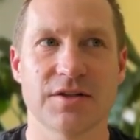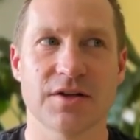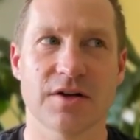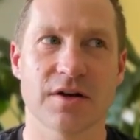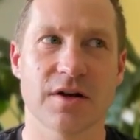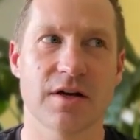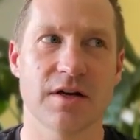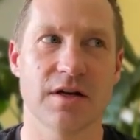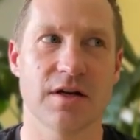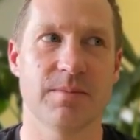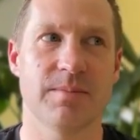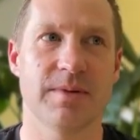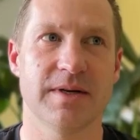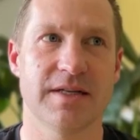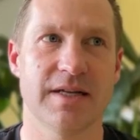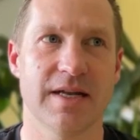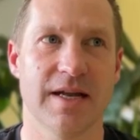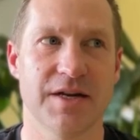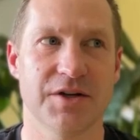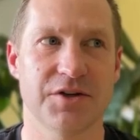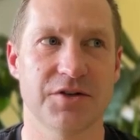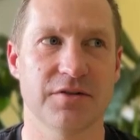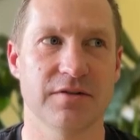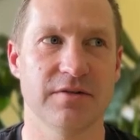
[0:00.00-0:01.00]
are going to
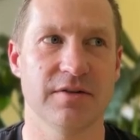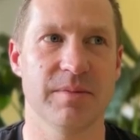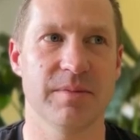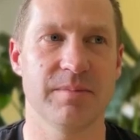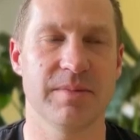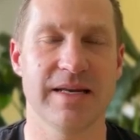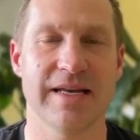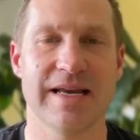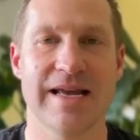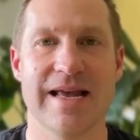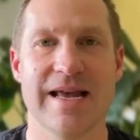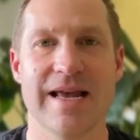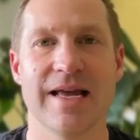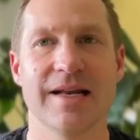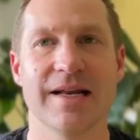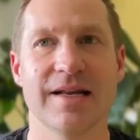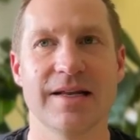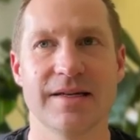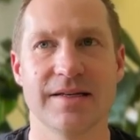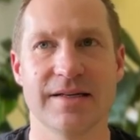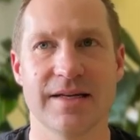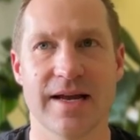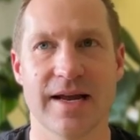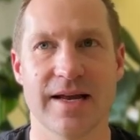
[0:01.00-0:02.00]
potentially be
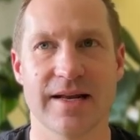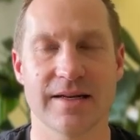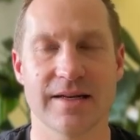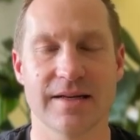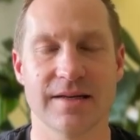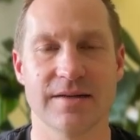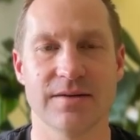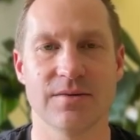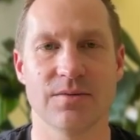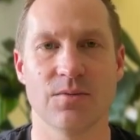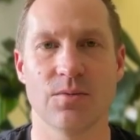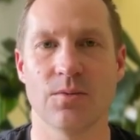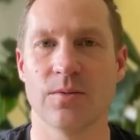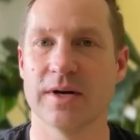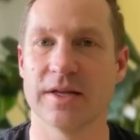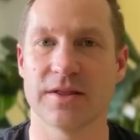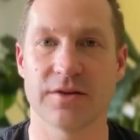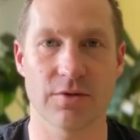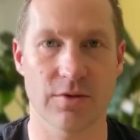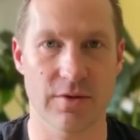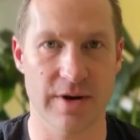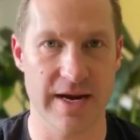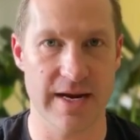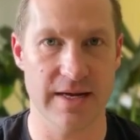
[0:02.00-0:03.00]
inundated with
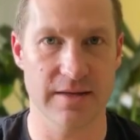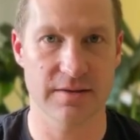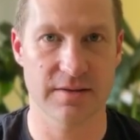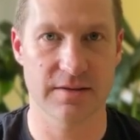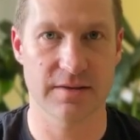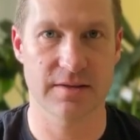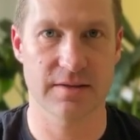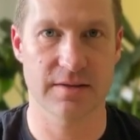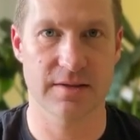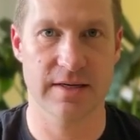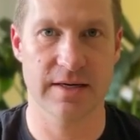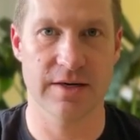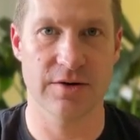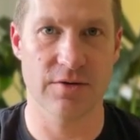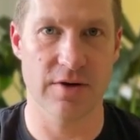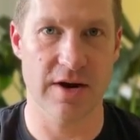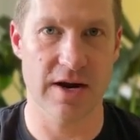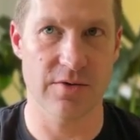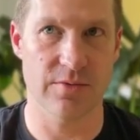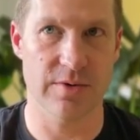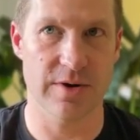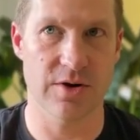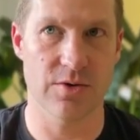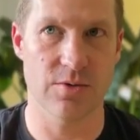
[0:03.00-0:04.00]
grants and
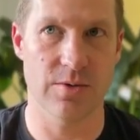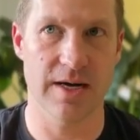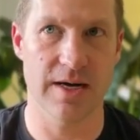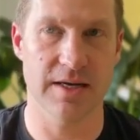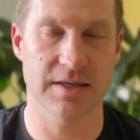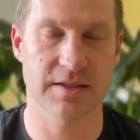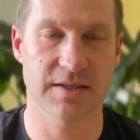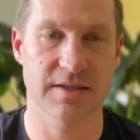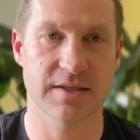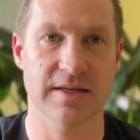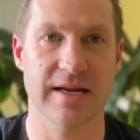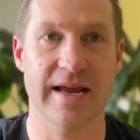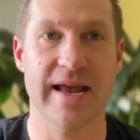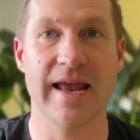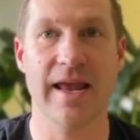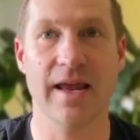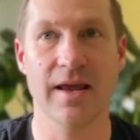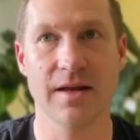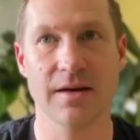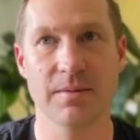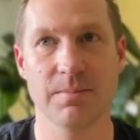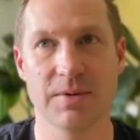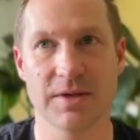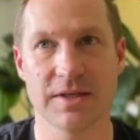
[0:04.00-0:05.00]
grant requests,
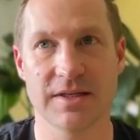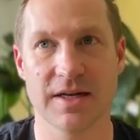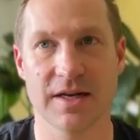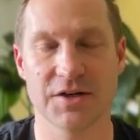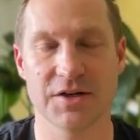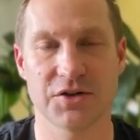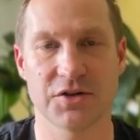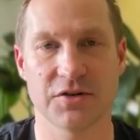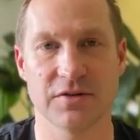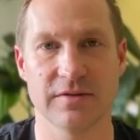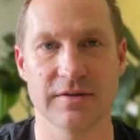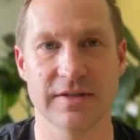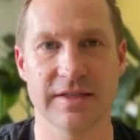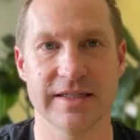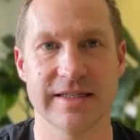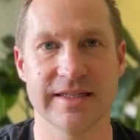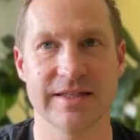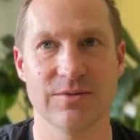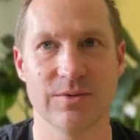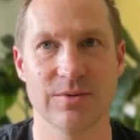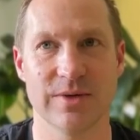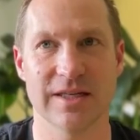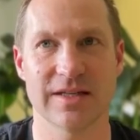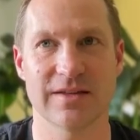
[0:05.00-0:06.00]
and potentially
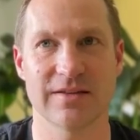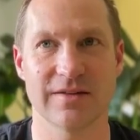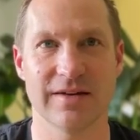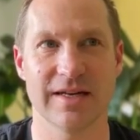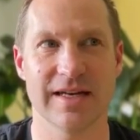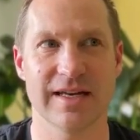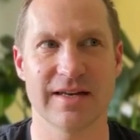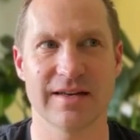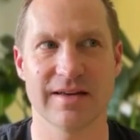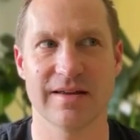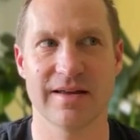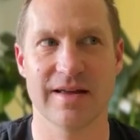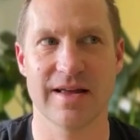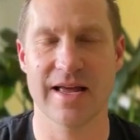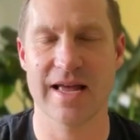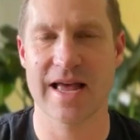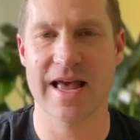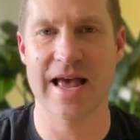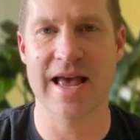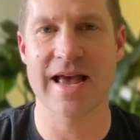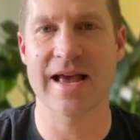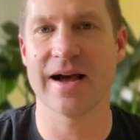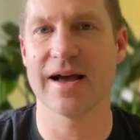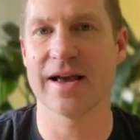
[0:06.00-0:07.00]
with like
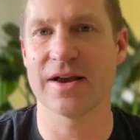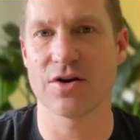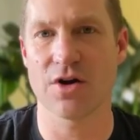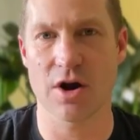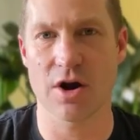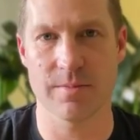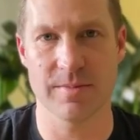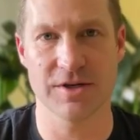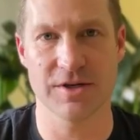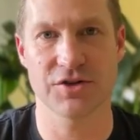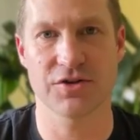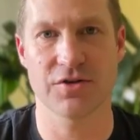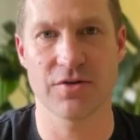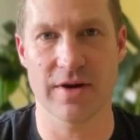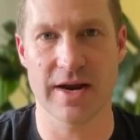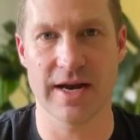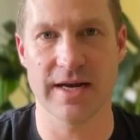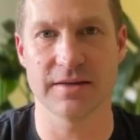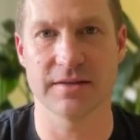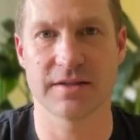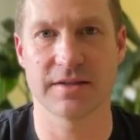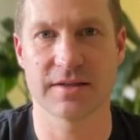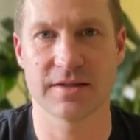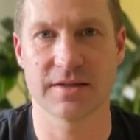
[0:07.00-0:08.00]
AI garbage
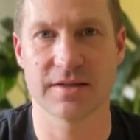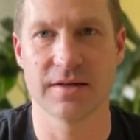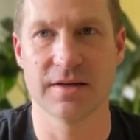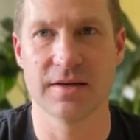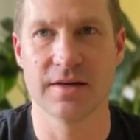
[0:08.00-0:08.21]
grants.